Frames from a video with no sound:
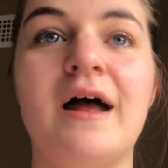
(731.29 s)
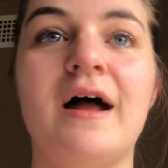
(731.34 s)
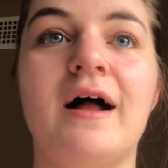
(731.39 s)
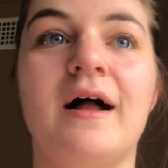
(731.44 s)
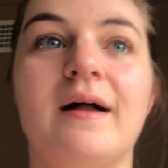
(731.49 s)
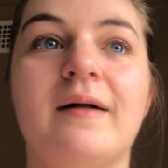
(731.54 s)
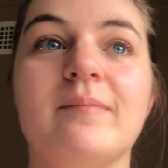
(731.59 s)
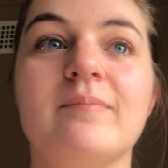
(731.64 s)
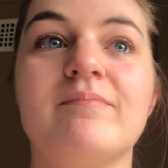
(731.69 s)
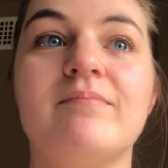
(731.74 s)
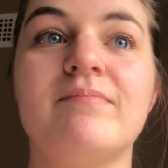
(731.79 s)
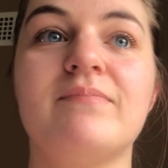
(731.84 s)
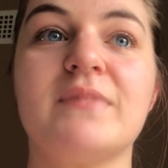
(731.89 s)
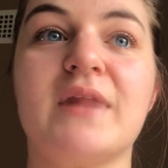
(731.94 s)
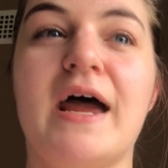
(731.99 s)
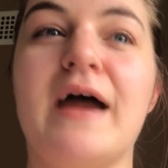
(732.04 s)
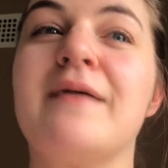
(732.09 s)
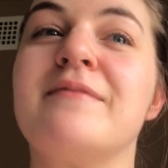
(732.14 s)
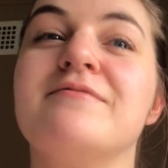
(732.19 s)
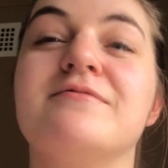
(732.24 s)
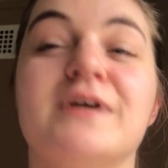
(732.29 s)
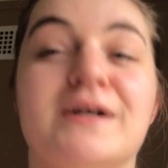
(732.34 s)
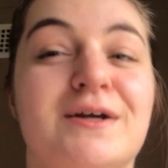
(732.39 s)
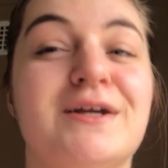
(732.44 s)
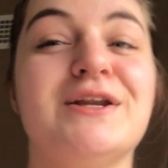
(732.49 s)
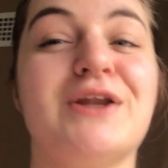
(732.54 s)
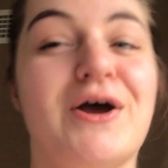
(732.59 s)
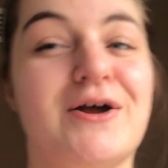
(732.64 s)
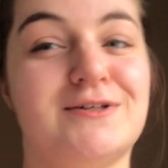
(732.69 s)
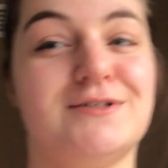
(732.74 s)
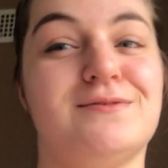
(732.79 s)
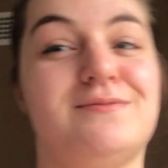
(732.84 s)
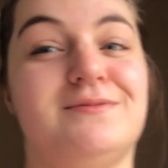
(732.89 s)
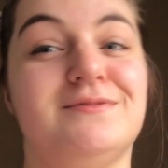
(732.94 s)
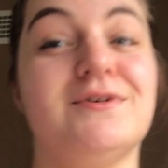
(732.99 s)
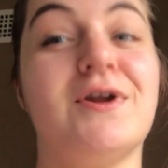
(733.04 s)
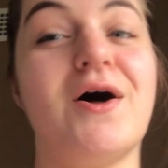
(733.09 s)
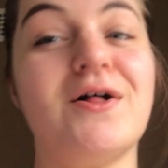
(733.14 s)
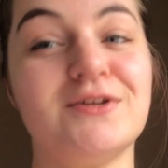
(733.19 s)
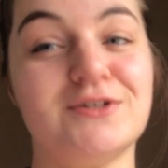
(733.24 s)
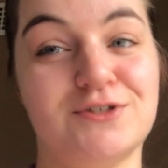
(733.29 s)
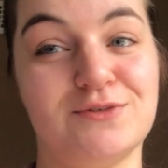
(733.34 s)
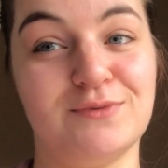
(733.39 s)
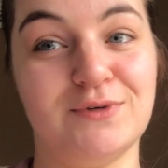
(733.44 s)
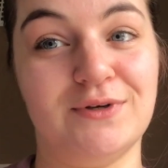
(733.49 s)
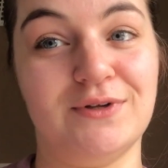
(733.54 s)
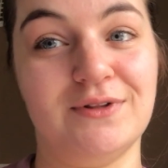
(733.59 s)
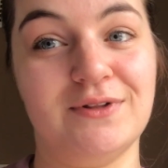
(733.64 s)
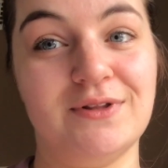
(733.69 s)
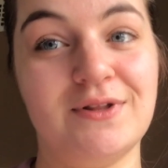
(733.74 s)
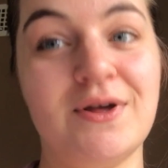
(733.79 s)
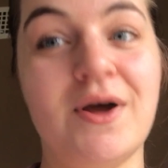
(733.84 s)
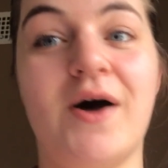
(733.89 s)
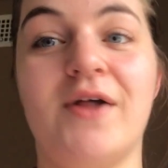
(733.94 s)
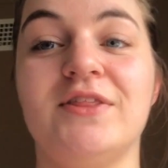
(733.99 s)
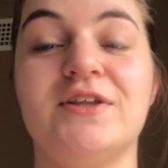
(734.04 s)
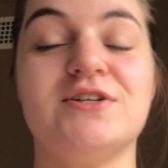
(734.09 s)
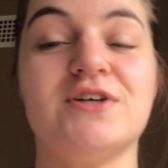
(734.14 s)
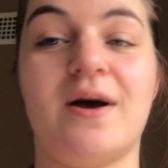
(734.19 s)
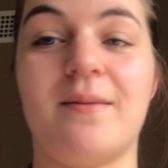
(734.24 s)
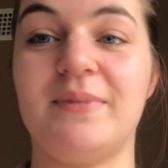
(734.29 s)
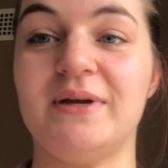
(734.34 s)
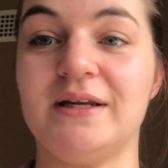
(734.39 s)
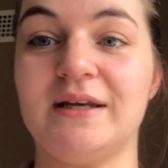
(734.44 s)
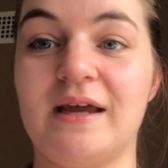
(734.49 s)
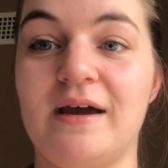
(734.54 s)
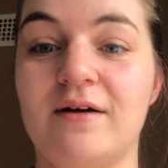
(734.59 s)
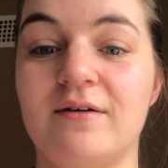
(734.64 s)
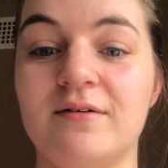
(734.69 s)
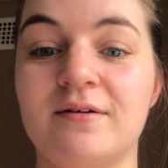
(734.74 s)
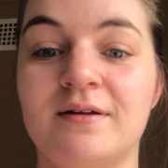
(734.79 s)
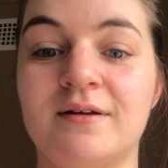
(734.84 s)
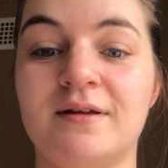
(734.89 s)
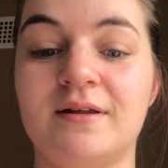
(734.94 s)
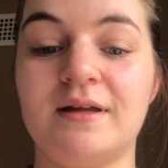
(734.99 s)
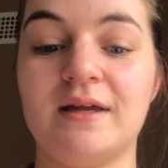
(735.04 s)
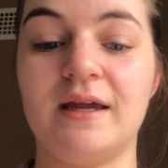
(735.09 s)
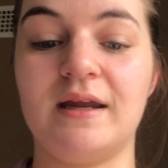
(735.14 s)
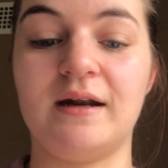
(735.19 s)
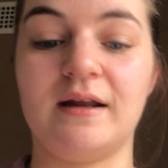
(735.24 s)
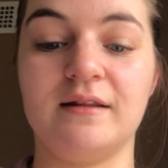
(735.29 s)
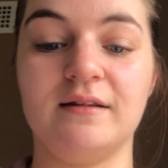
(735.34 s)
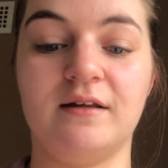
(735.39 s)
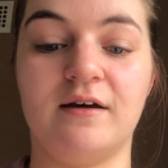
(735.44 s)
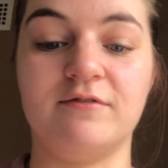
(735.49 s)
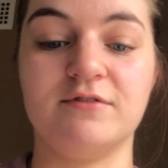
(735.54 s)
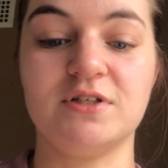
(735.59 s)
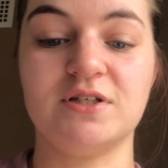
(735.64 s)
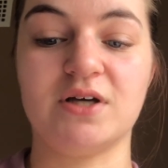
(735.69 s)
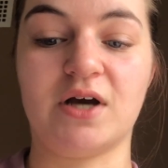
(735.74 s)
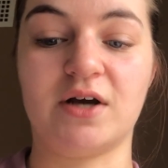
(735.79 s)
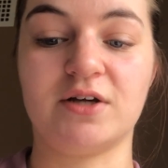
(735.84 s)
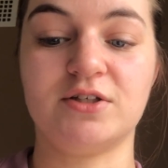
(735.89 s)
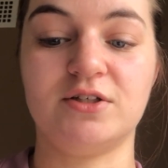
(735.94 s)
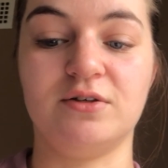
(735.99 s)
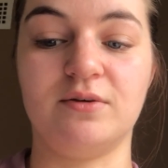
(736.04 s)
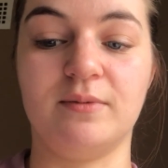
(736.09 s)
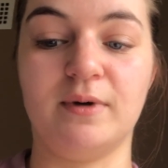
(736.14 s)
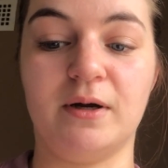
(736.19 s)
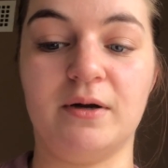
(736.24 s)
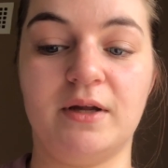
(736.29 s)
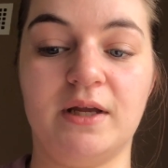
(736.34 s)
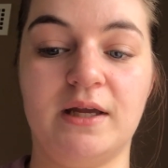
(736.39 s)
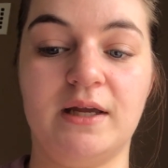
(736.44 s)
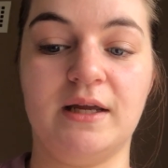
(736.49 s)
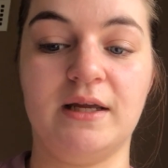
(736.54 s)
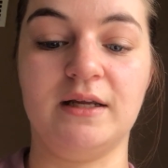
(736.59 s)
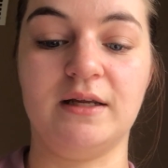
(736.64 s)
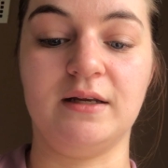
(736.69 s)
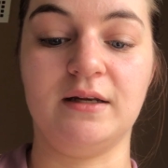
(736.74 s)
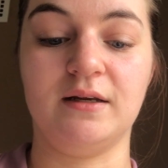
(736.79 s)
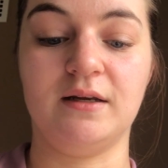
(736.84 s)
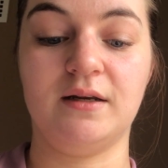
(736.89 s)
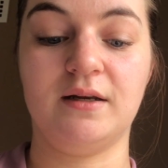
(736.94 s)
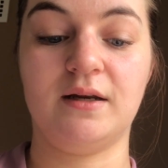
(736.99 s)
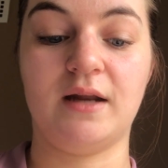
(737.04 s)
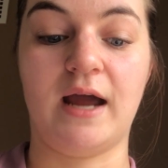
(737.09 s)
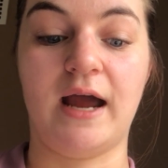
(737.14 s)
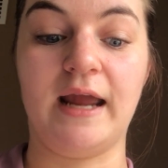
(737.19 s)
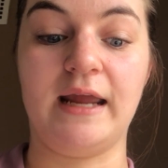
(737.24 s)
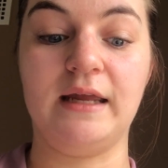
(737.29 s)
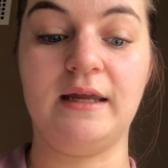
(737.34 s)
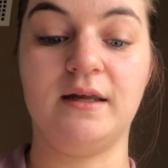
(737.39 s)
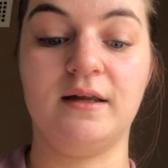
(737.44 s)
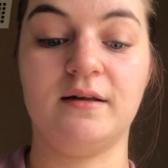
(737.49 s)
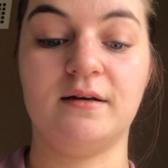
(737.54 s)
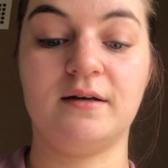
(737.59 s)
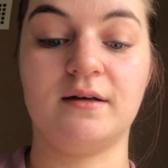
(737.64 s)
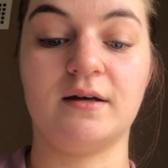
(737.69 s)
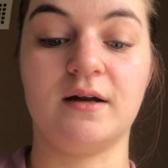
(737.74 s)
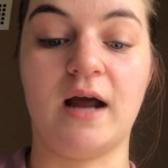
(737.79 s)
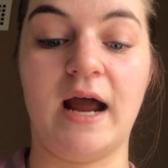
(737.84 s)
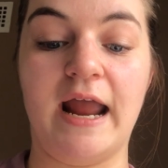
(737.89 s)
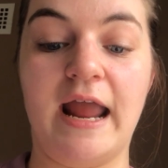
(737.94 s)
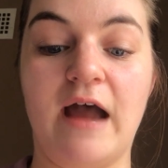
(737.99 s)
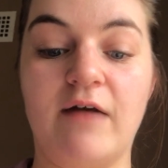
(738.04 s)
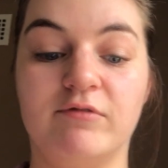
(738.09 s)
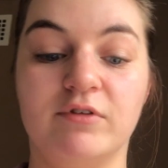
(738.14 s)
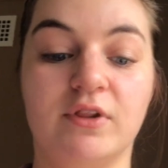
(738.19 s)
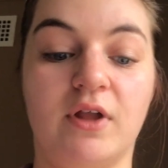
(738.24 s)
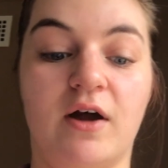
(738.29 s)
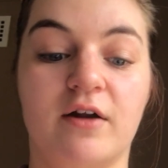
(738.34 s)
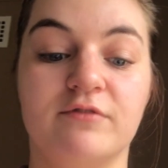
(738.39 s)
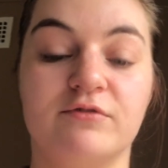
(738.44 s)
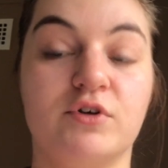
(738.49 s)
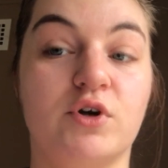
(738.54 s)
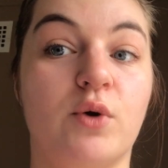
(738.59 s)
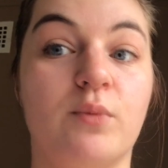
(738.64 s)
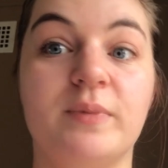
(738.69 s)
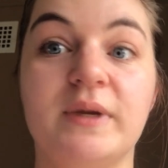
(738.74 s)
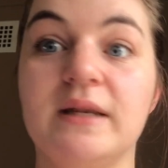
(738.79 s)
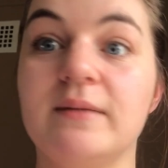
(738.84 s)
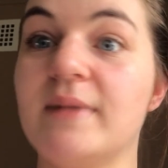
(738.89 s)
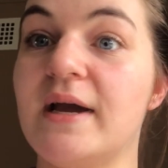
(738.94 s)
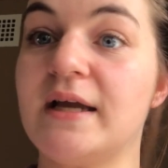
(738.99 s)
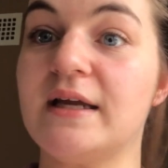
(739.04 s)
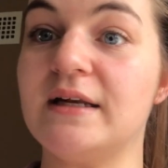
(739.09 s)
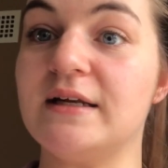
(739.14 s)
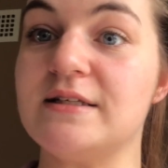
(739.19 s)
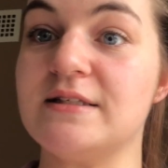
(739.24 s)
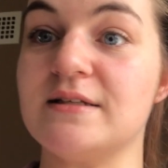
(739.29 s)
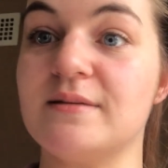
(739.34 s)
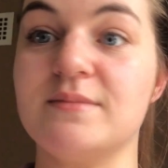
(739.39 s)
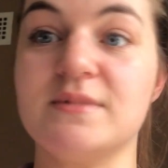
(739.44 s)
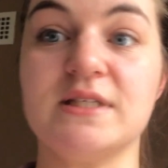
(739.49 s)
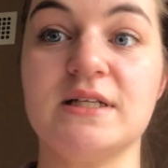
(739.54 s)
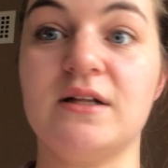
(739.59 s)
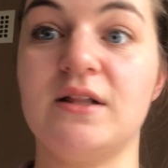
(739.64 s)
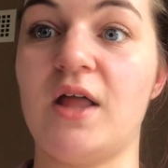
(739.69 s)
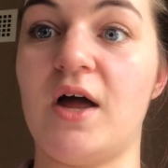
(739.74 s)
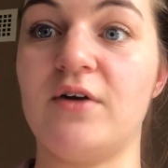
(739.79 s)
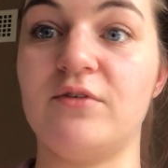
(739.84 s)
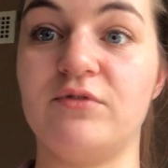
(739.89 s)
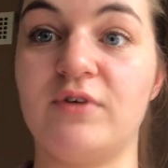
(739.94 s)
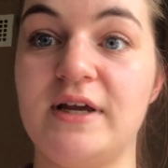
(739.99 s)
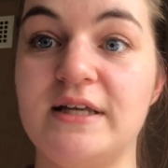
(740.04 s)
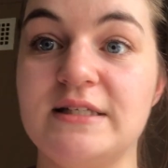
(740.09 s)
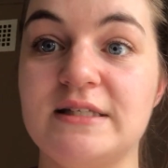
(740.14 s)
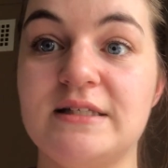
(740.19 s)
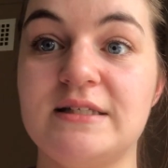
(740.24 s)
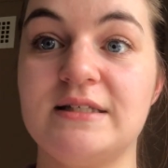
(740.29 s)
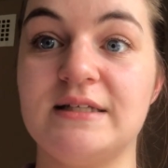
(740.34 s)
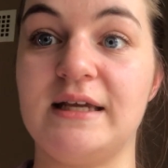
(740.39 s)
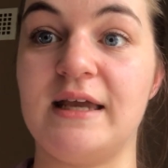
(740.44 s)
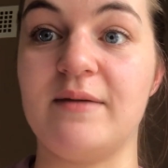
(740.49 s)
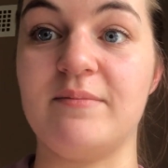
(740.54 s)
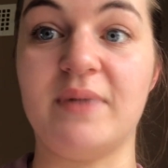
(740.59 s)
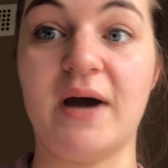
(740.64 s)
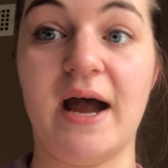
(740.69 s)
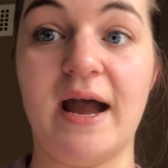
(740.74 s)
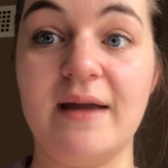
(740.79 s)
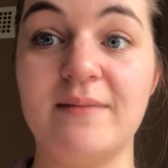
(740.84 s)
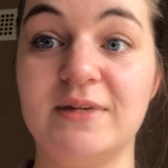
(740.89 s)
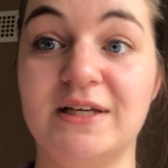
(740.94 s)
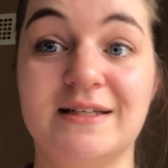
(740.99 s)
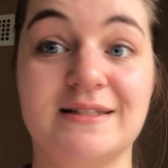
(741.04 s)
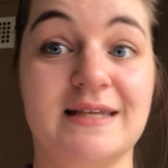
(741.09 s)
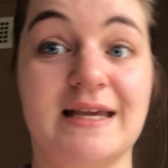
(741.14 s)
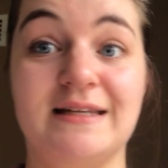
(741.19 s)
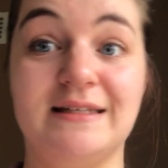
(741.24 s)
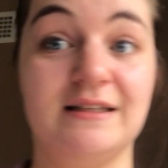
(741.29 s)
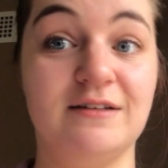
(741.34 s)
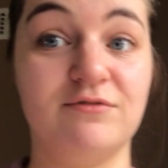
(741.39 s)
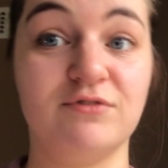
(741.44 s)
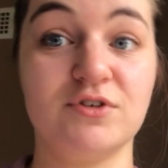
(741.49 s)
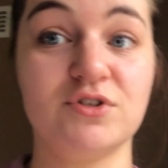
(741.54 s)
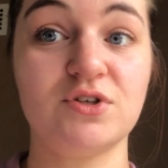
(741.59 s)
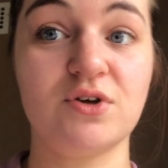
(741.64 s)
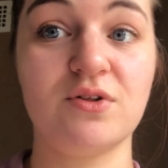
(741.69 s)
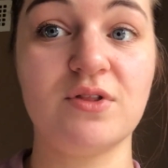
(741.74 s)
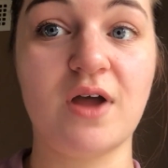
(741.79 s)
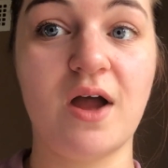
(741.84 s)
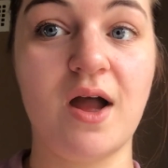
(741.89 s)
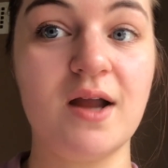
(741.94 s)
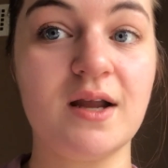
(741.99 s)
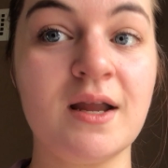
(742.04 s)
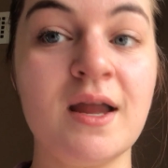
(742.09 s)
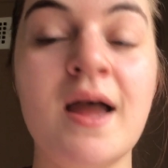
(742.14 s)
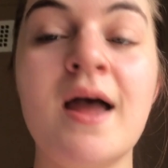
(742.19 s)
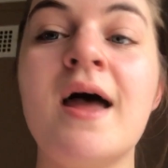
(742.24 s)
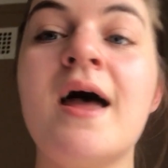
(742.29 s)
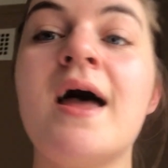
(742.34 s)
I'm very knowledgeable on the topic now, and I'd love to talk to you about it. And I have a lot of coping mechanisms and a lot of ways to get by because I did for so long.